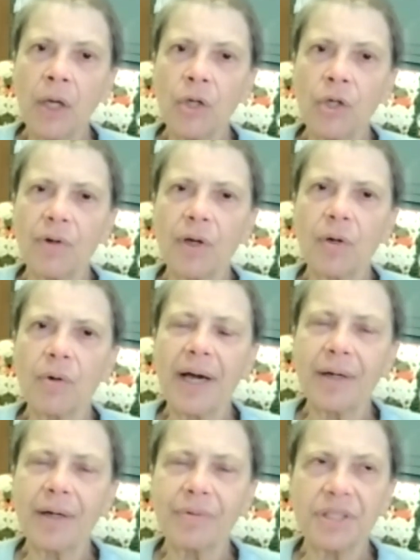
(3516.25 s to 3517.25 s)

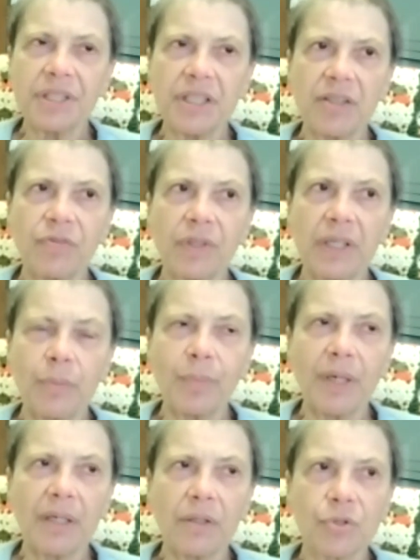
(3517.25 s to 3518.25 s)
I receive
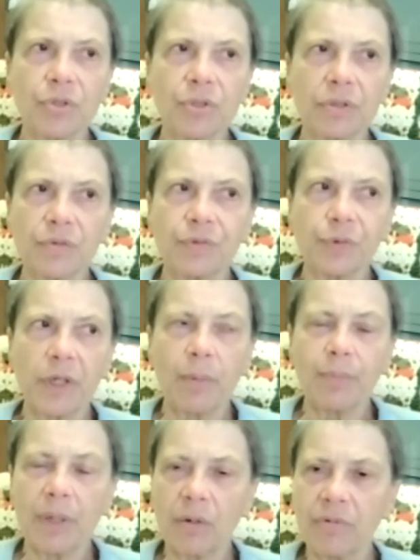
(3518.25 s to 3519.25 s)
emails
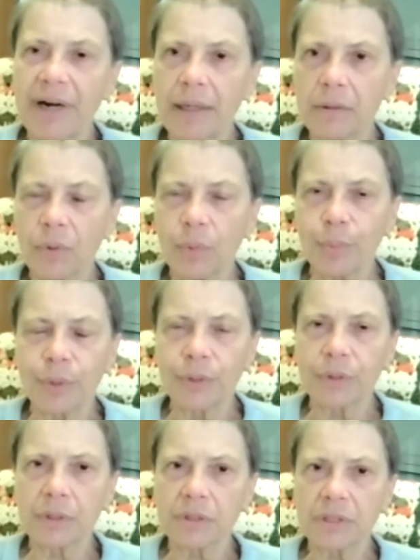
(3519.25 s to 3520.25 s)
from around the
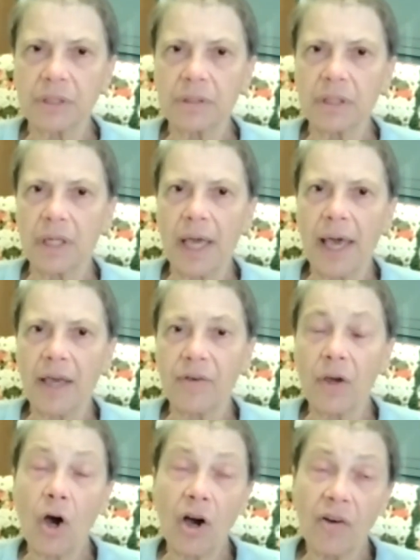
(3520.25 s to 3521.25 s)
world. I
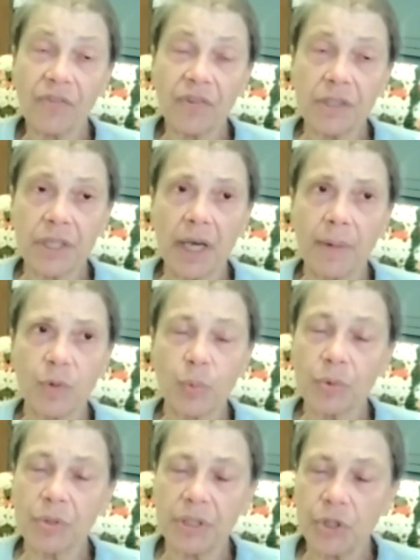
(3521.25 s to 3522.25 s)
oftentimes
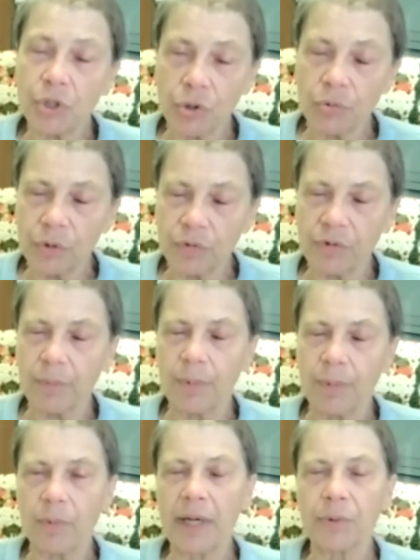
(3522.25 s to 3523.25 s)
will see children from
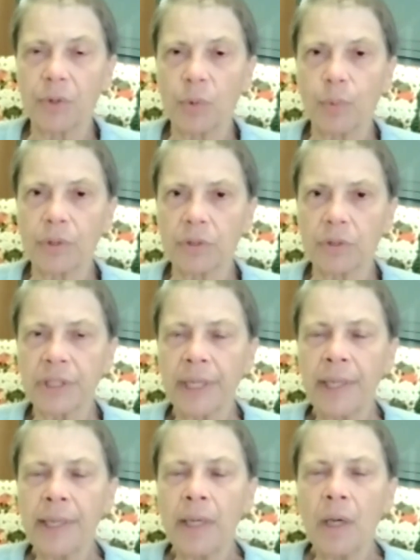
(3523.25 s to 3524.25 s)
around the world.
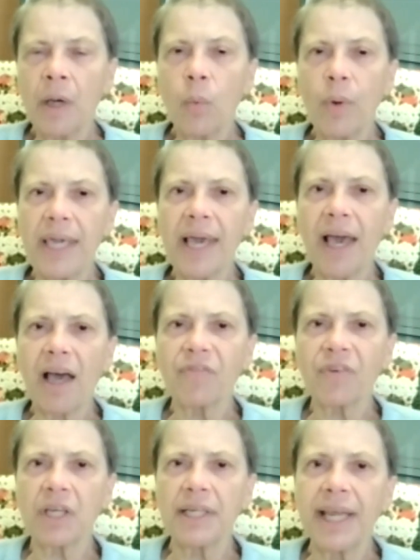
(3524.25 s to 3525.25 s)
We
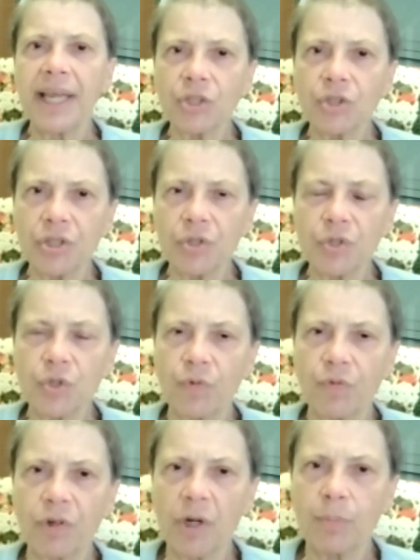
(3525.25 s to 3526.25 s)
have connections
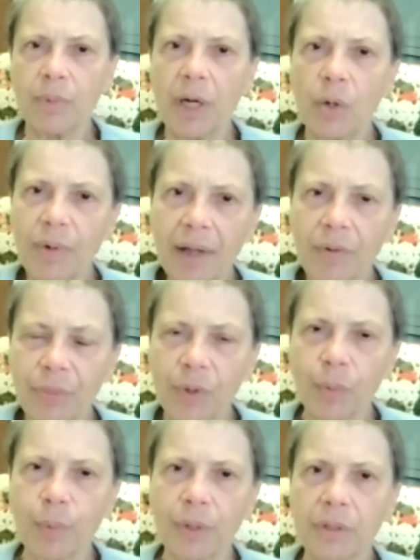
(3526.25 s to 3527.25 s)
from around
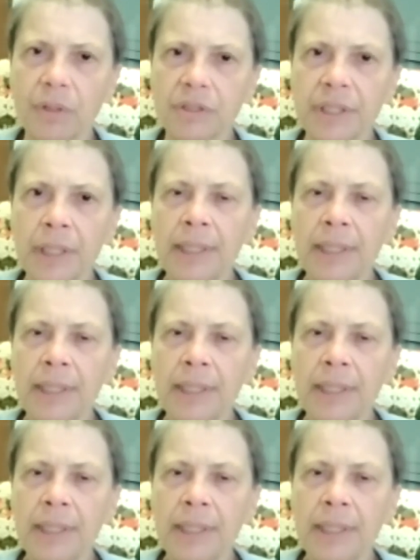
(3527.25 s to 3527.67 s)
the world.